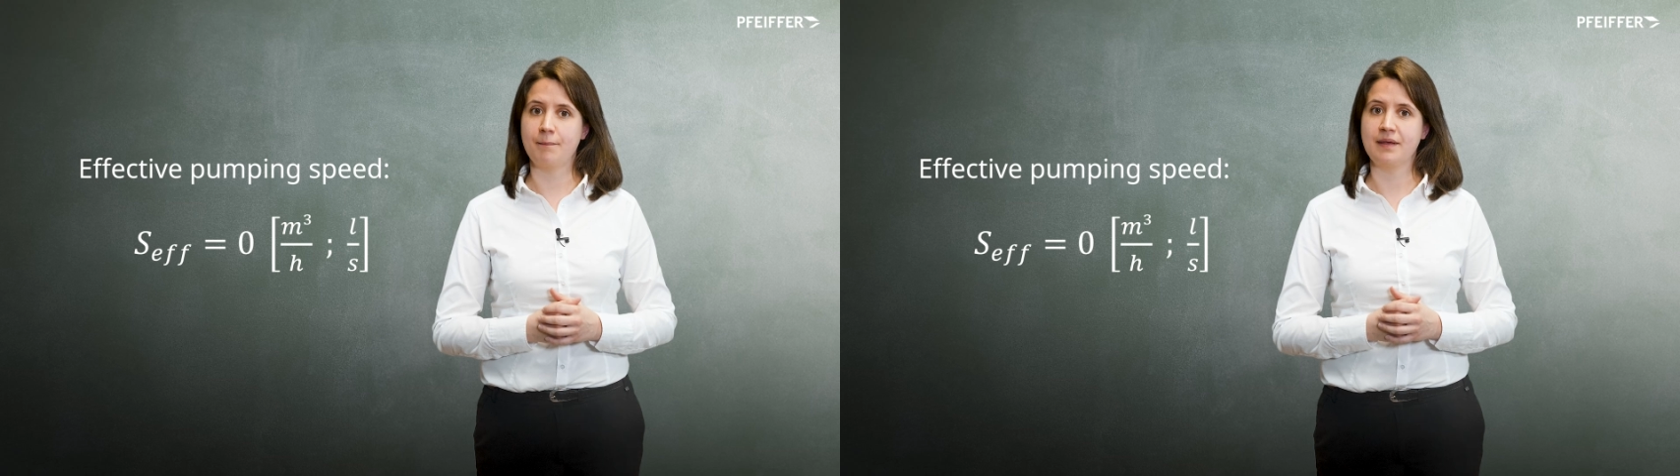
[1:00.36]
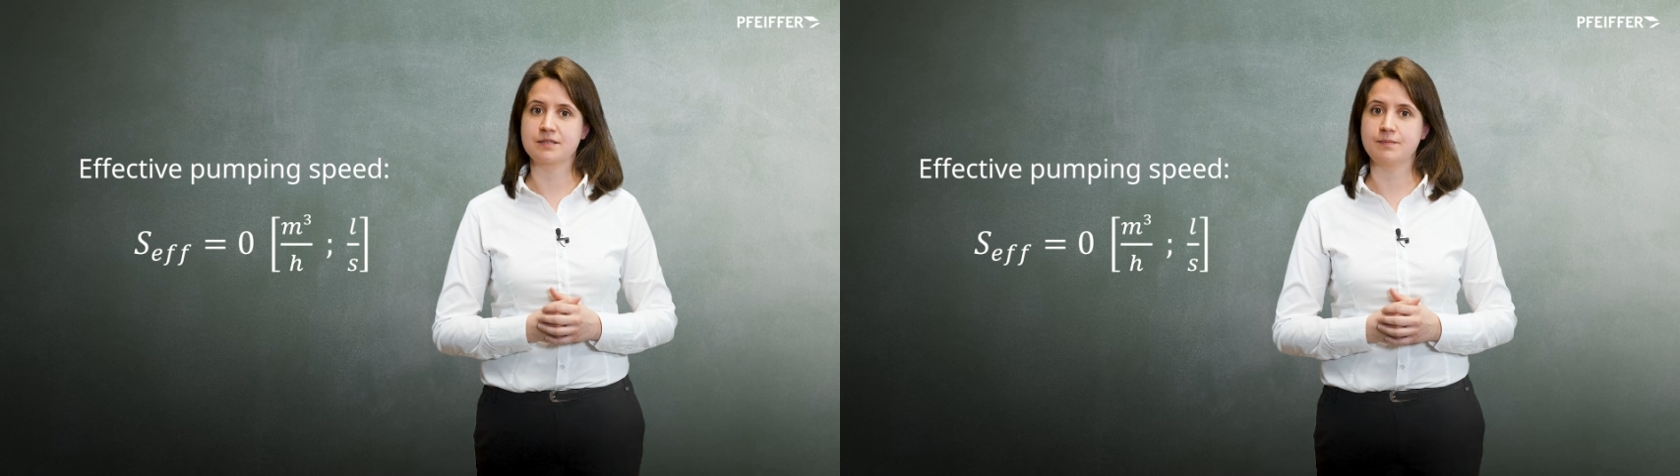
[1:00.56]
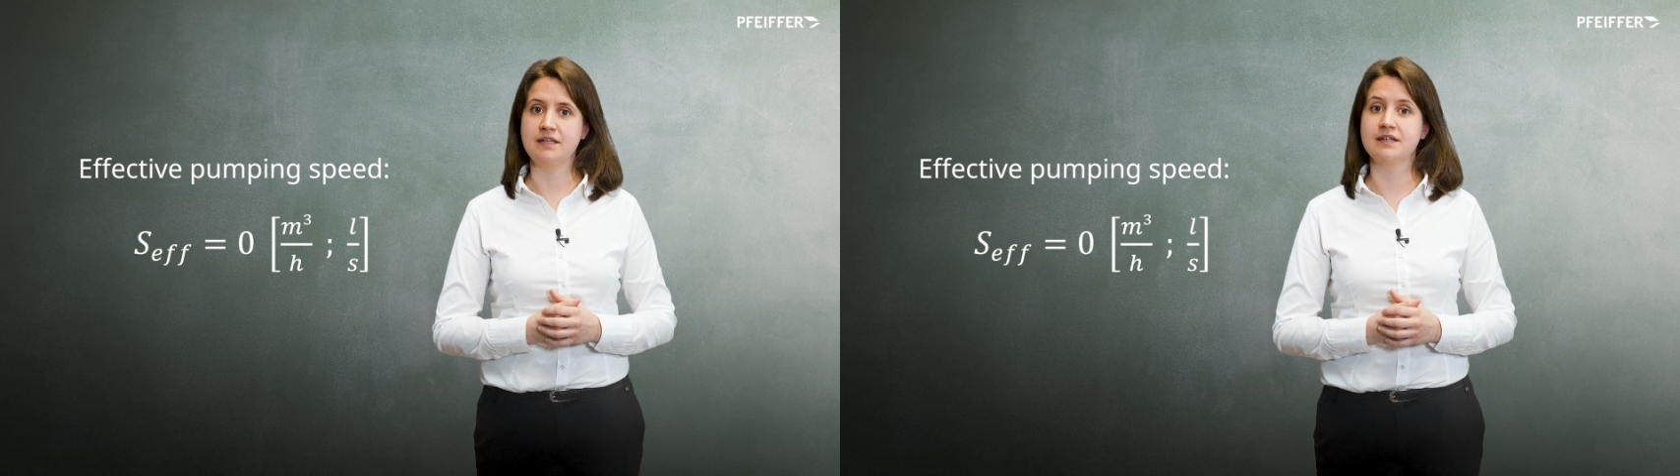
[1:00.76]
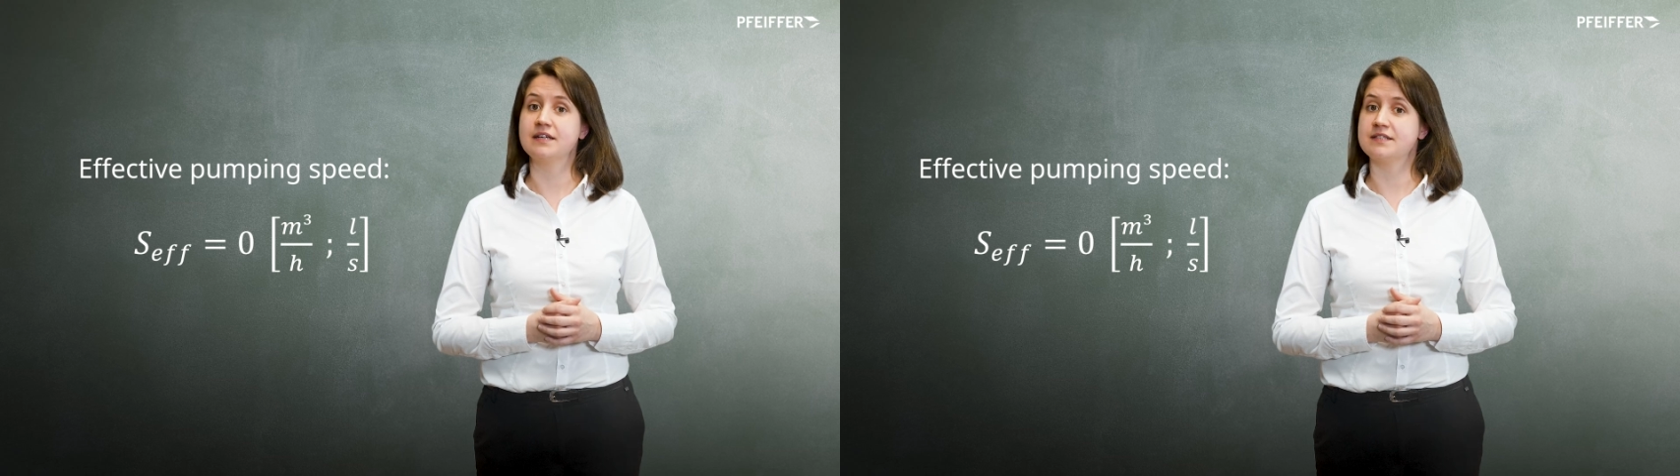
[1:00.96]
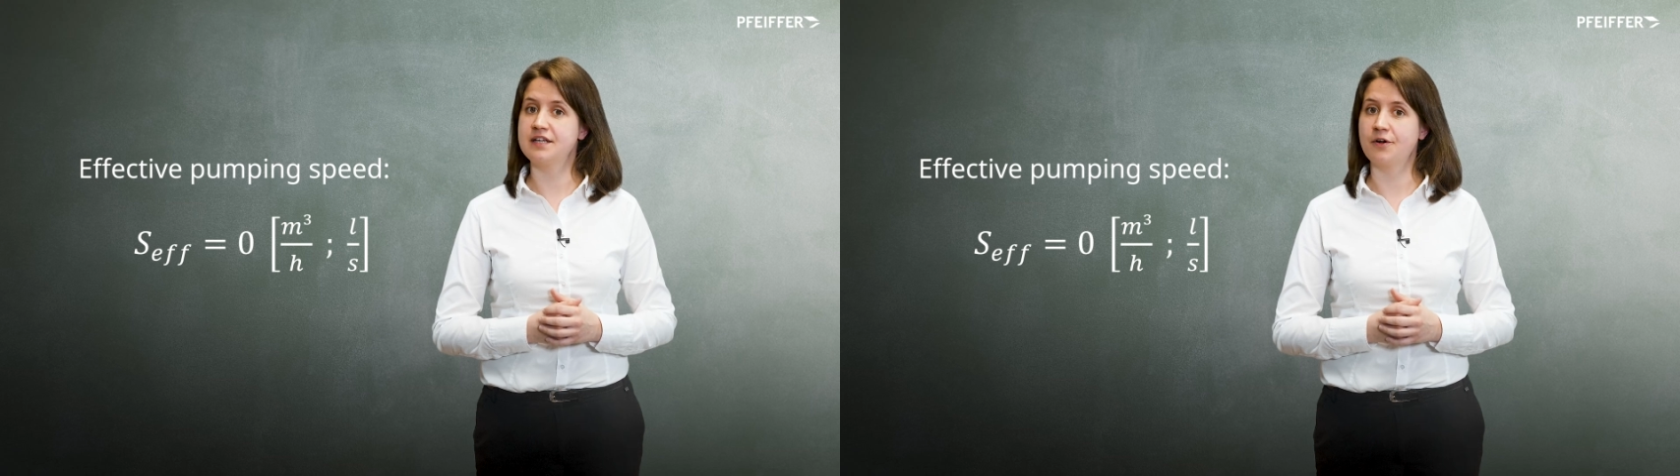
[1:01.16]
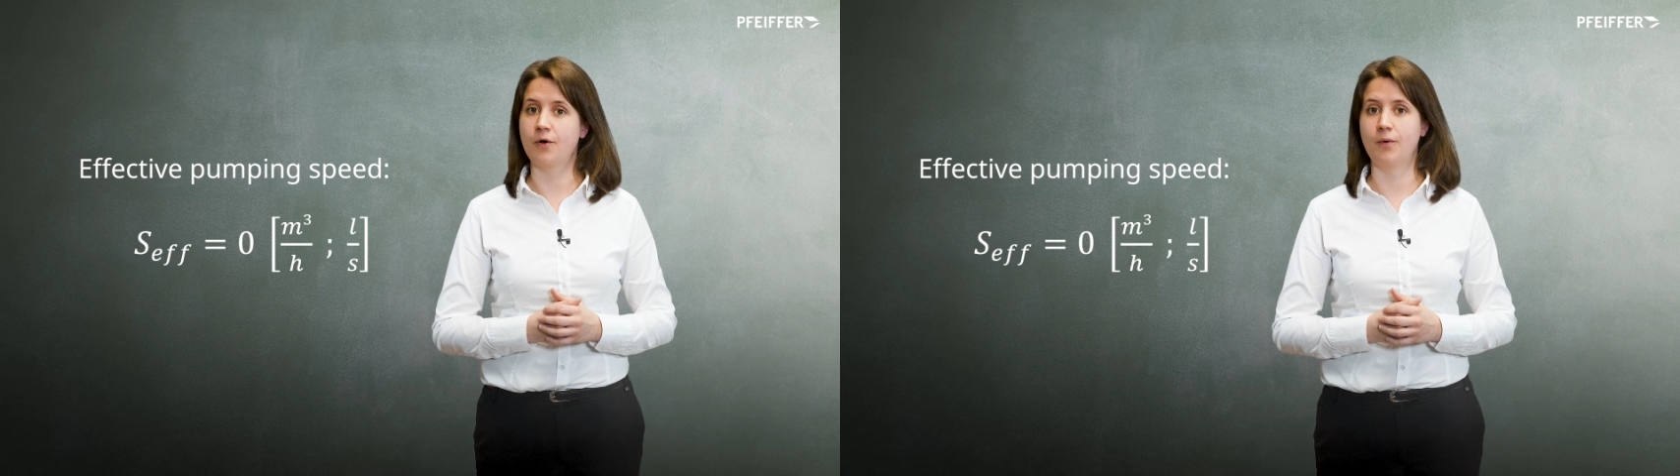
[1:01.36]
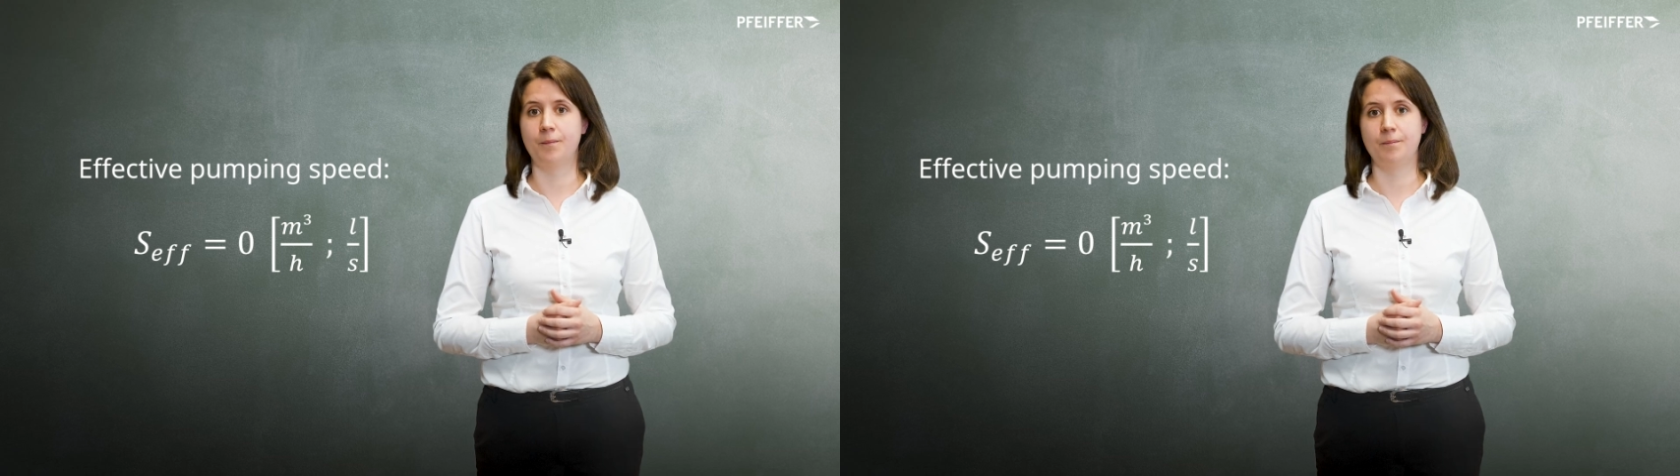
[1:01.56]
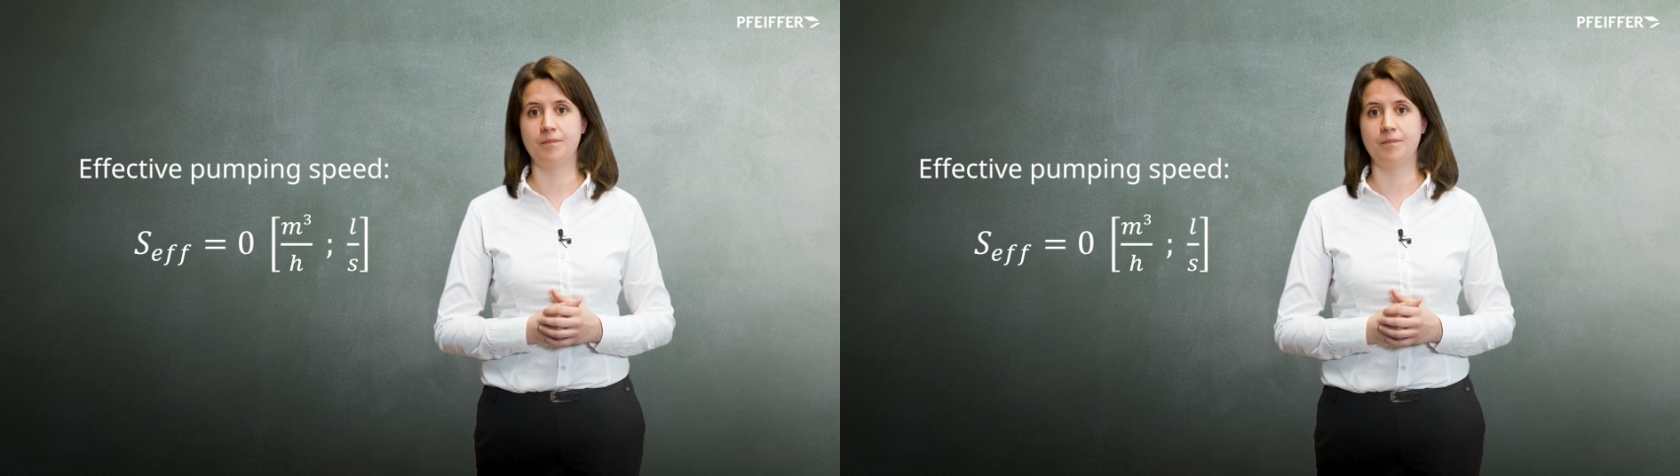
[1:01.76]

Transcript: pumping speed is zero.